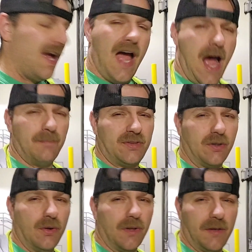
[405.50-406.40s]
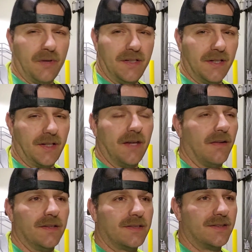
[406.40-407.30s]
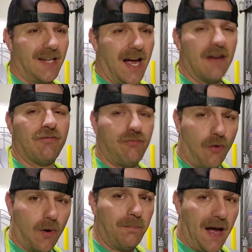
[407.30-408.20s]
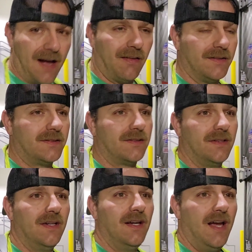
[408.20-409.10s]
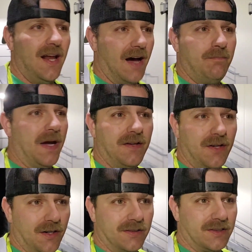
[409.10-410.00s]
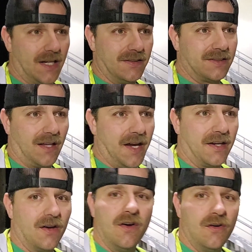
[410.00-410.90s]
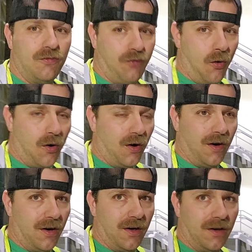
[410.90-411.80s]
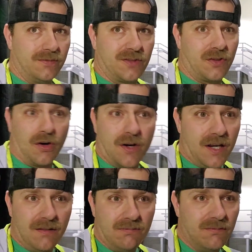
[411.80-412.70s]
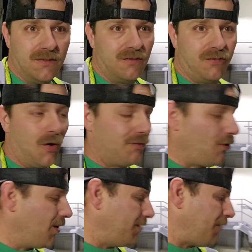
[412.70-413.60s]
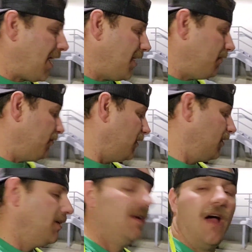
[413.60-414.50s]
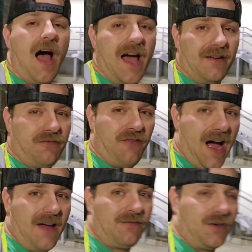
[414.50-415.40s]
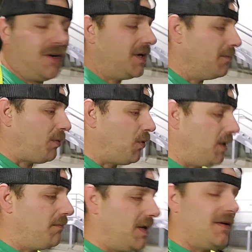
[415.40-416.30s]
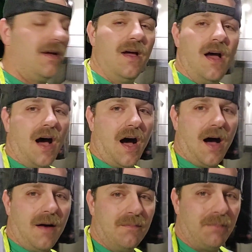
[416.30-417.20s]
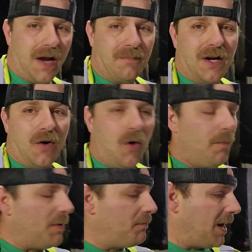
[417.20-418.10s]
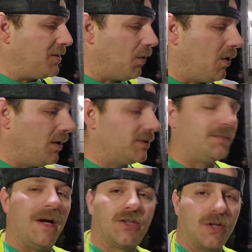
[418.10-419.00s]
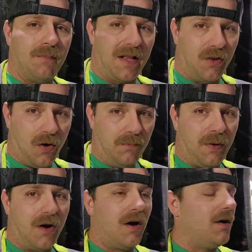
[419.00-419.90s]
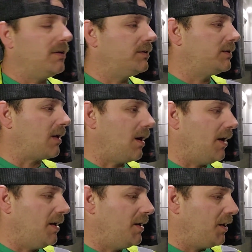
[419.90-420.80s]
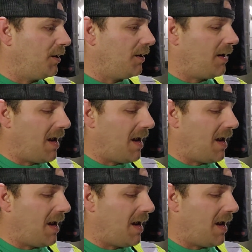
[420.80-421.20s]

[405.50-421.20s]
absolutely ridiculous. They got four pallets, and I've been here since like 4.30, 4.45. I had a 5.30 appointment. Um, but I'm gonna open my doors, make sure my load bars are in here,